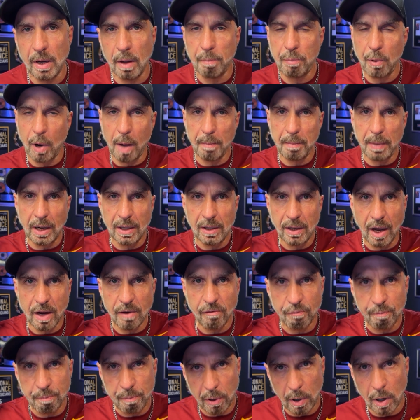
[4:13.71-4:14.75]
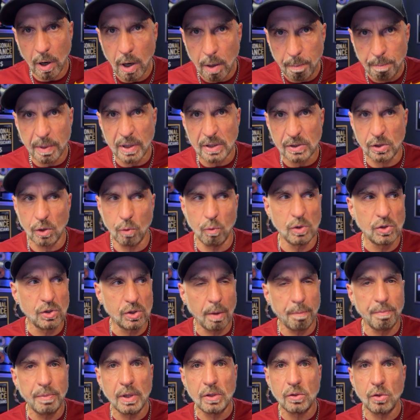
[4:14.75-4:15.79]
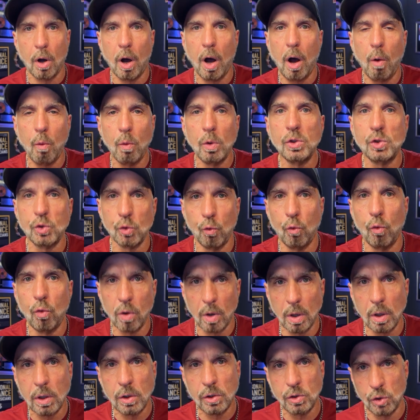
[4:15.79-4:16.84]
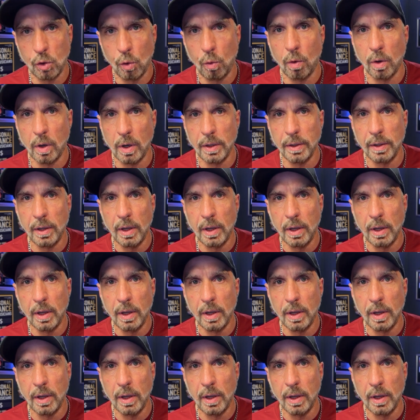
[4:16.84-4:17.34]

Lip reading: It brought my life purpose. It was something to always work toward.